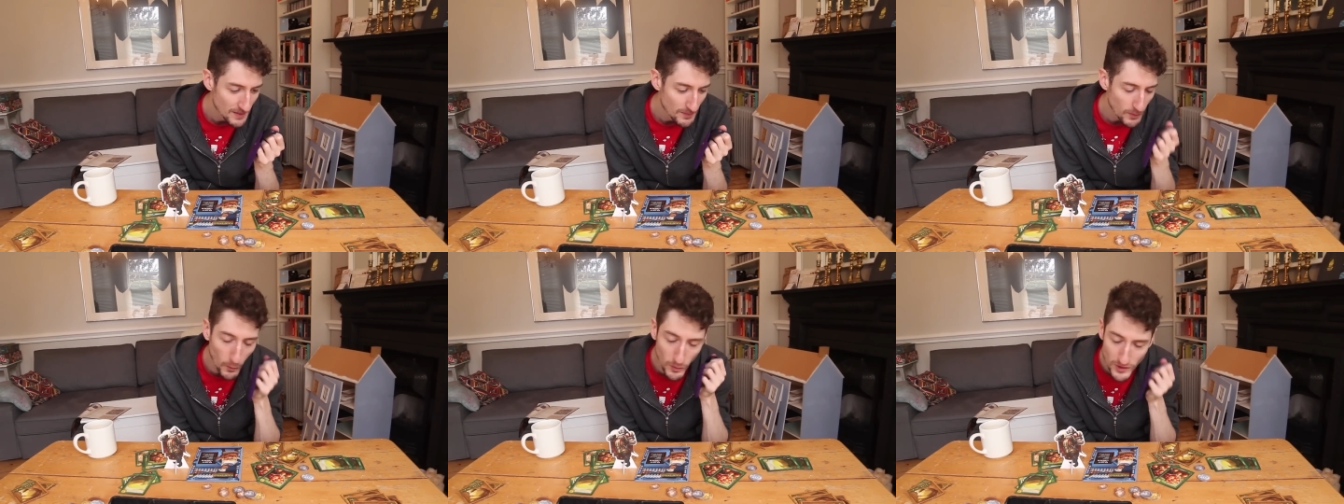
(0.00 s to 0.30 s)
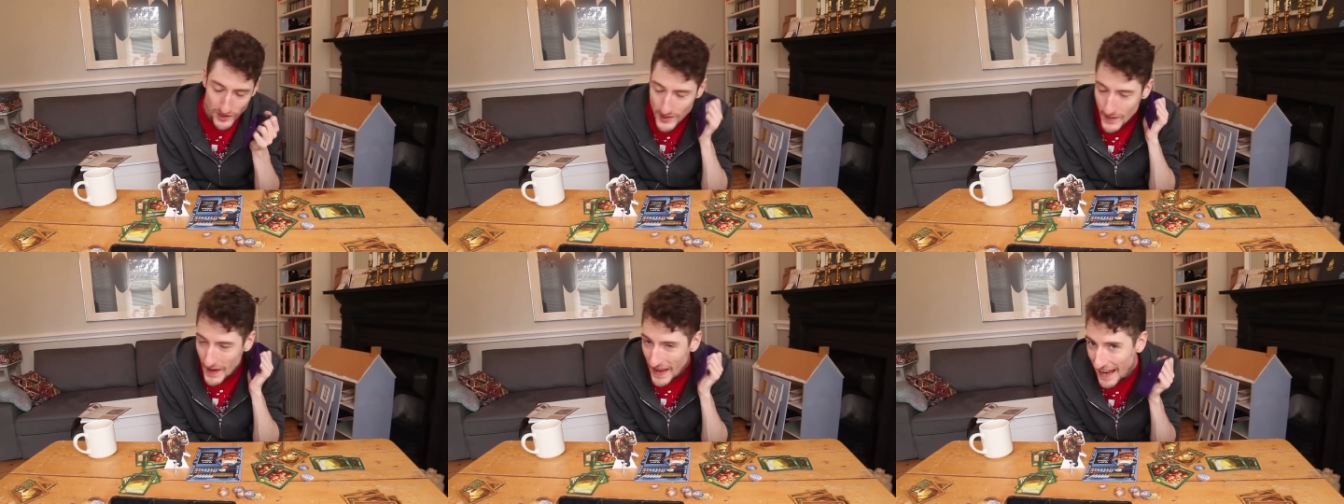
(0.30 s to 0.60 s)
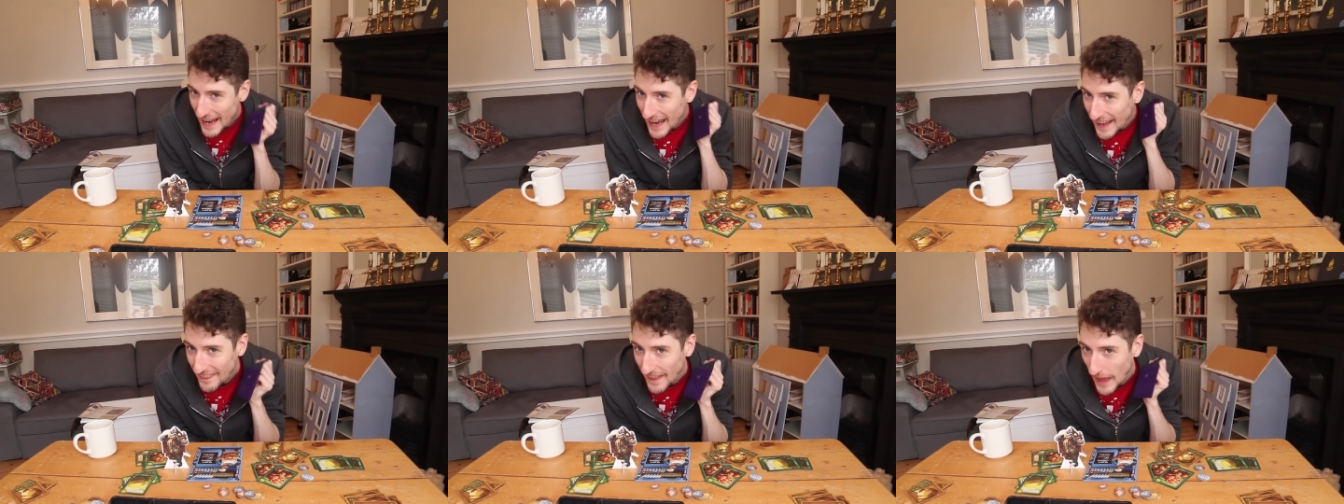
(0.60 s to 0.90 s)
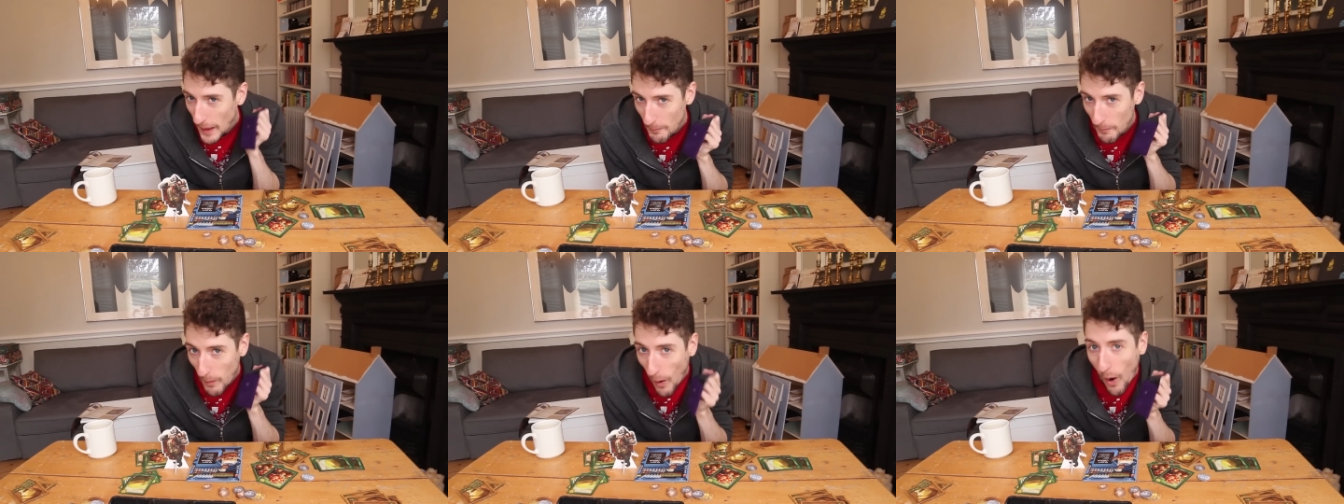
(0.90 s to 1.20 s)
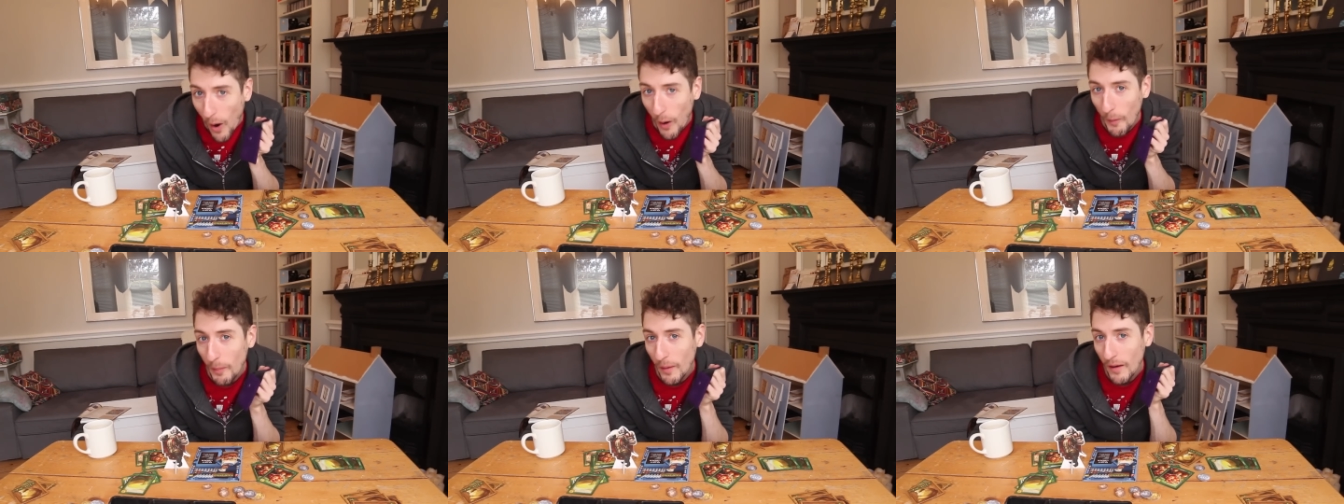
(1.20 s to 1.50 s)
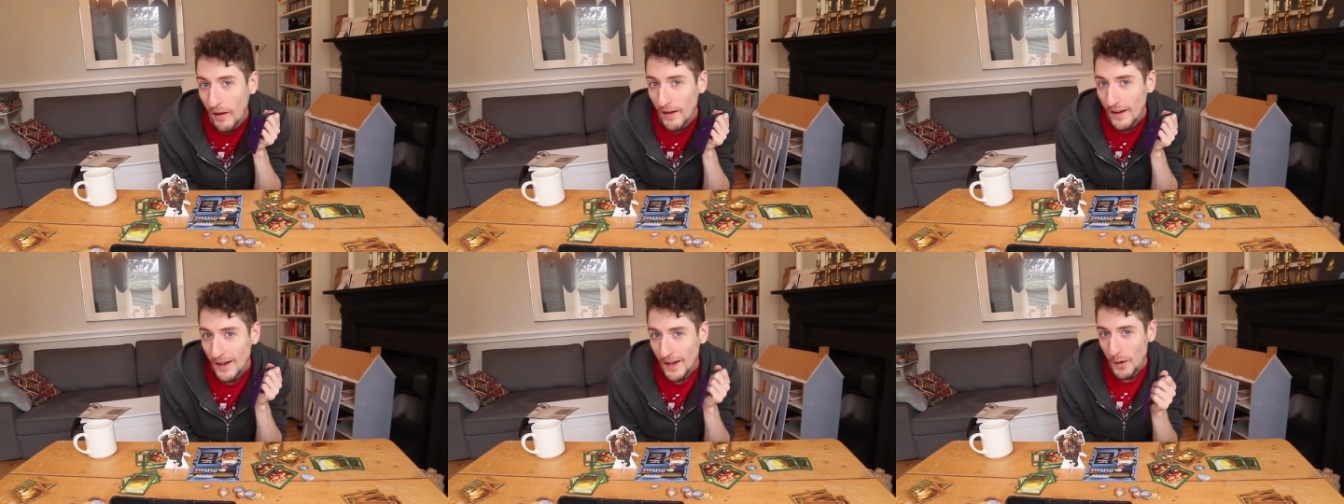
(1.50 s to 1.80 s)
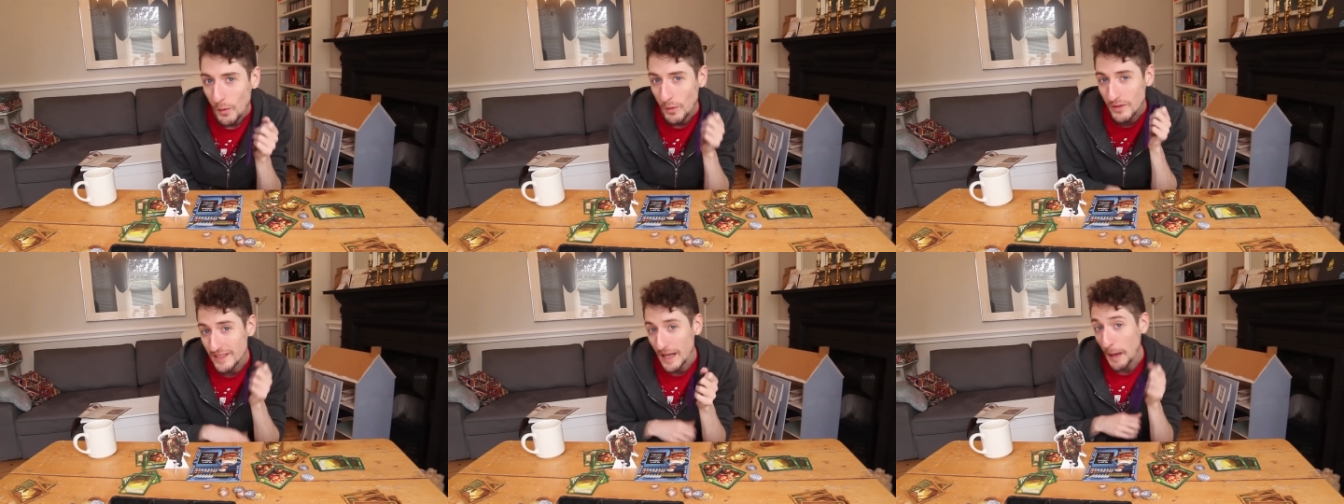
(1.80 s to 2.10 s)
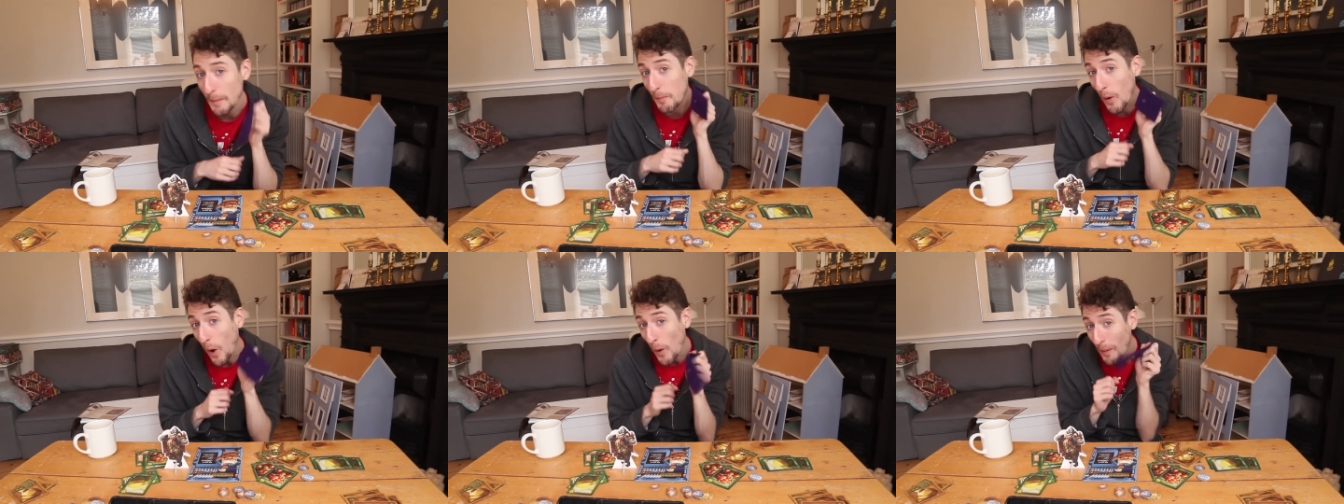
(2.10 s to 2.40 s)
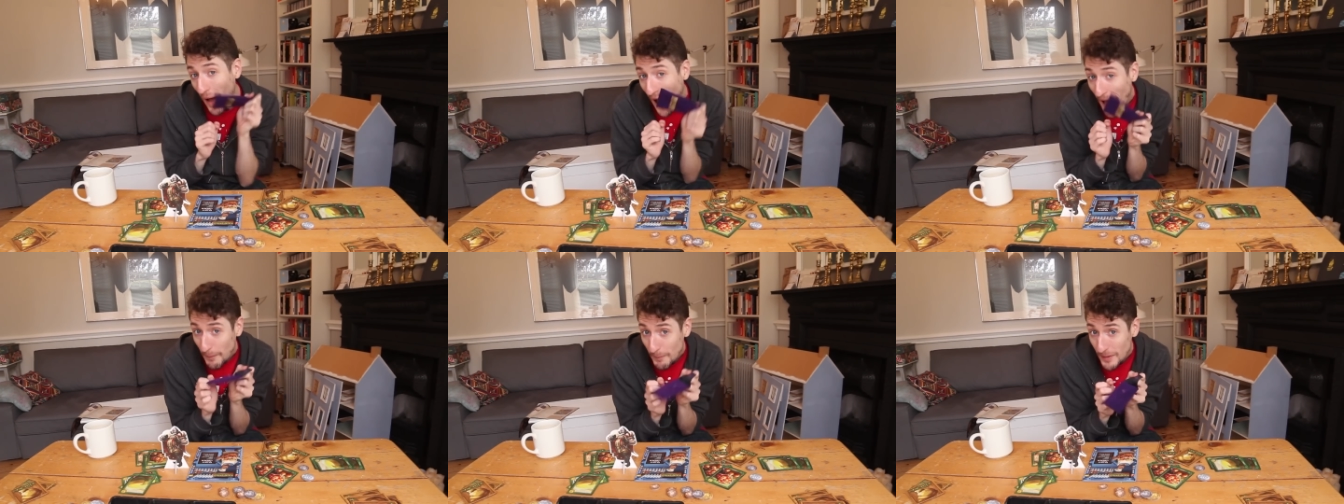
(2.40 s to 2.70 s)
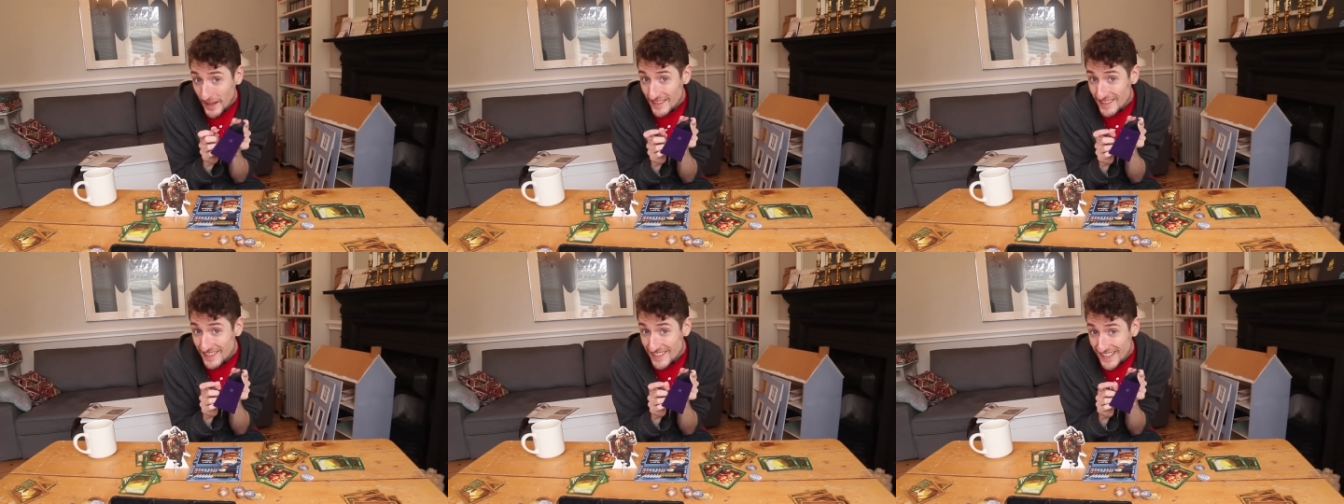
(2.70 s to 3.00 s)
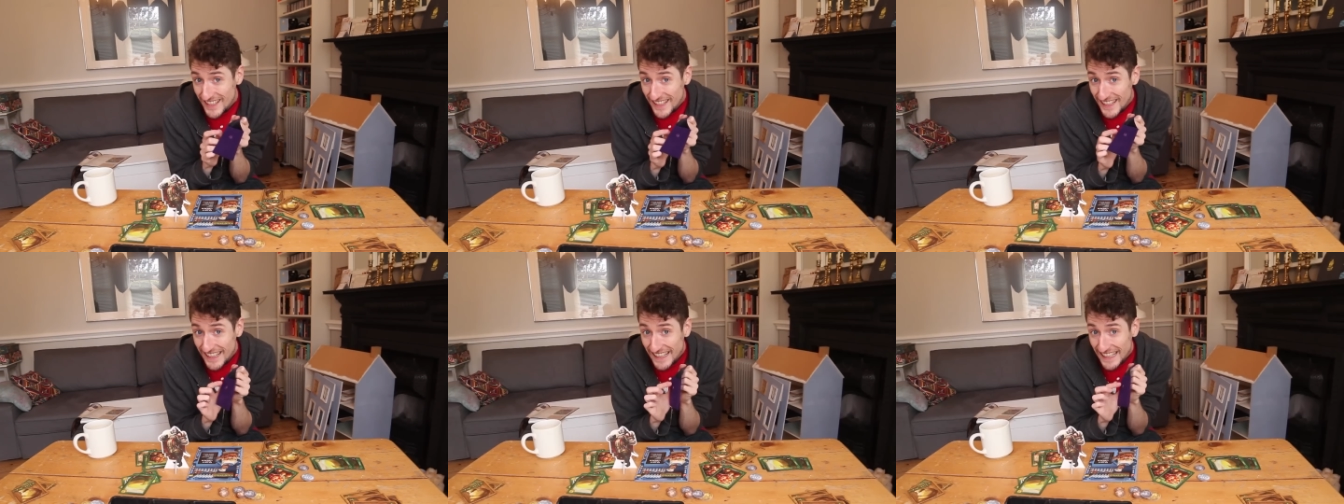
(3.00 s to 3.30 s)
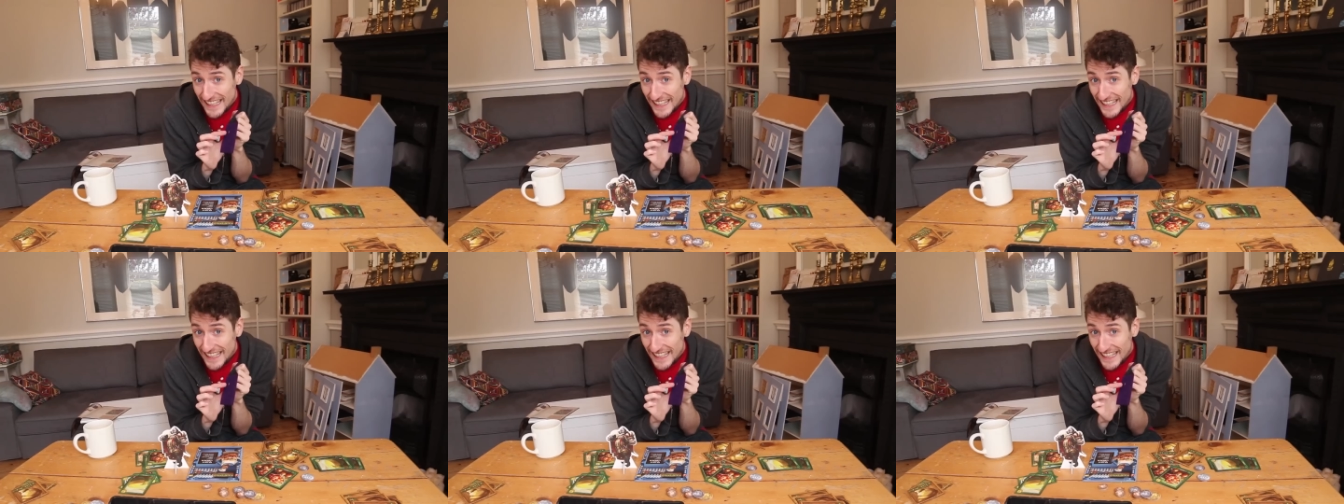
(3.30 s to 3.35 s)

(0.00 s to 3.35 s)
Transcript: But once you hear that pop, once that pop happens,